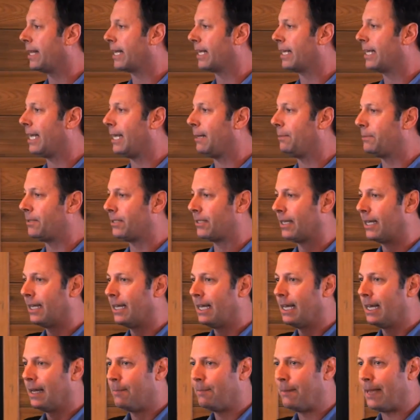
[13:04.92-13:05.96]
that
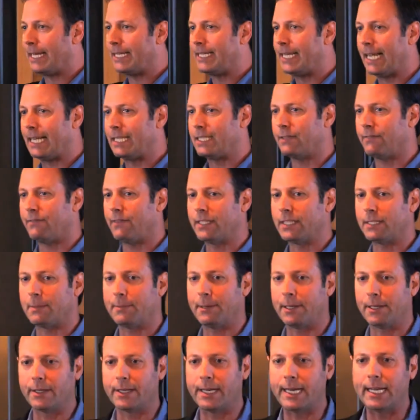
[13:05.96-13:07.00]
maintains
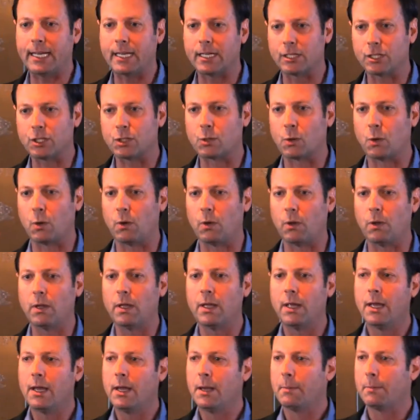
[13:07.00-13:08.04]
visibility, control,
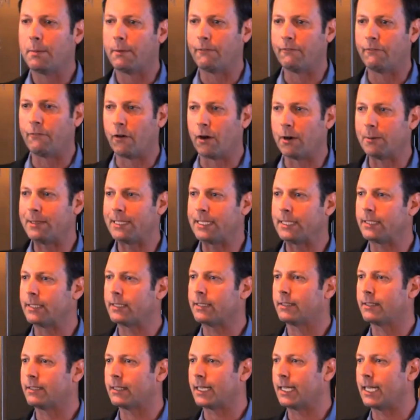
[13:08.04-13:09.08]

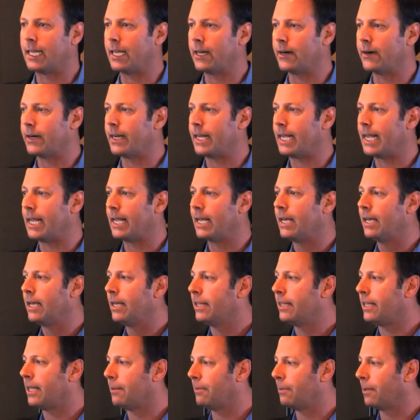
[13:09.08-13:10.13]
performance, security,
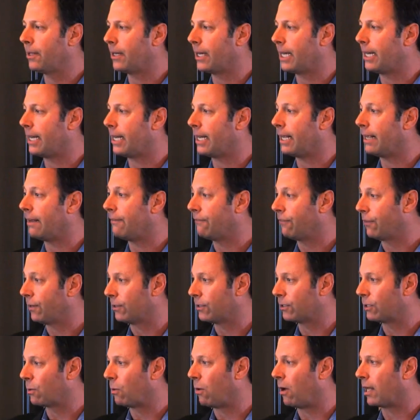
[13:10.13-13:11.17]
the ability to
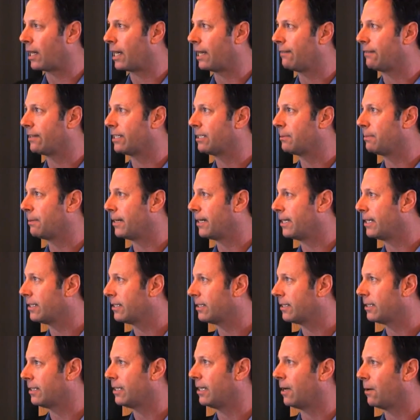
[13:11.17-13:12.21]
influence quality of
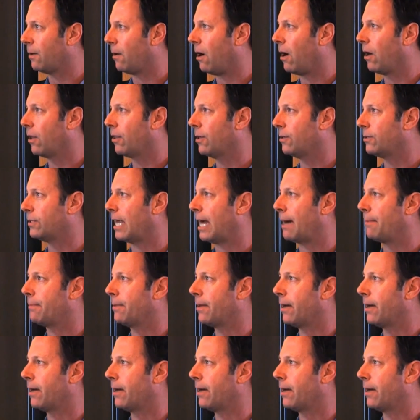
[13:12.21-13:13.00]
experience, all those